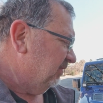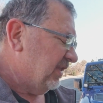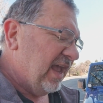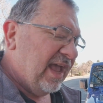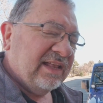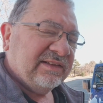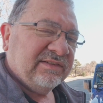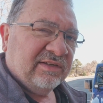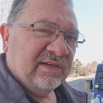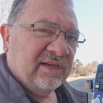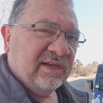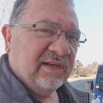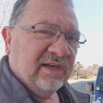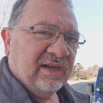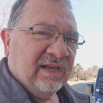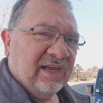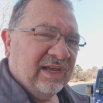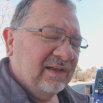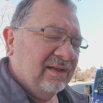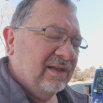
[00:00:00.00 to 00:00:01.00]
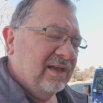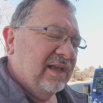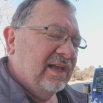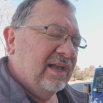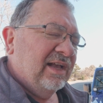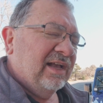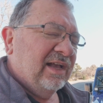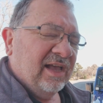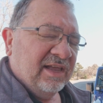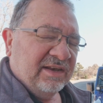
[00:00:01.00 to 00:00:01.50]
That's
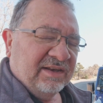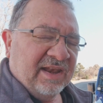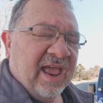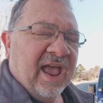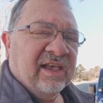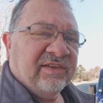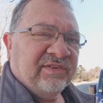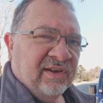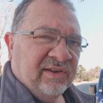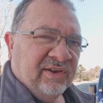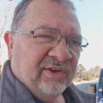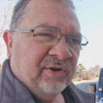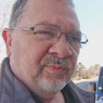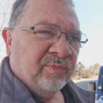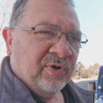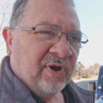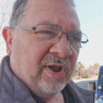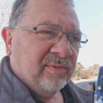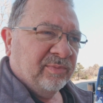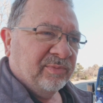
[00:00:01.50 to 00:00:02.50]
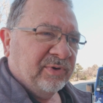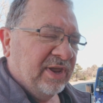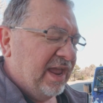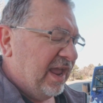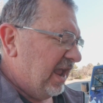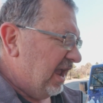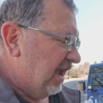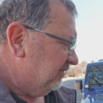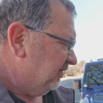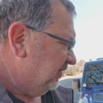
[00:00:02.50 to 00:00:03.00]
a nasty little problem to
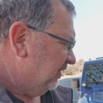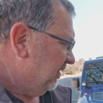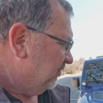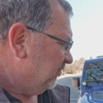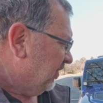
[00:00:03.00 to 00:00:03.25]
have.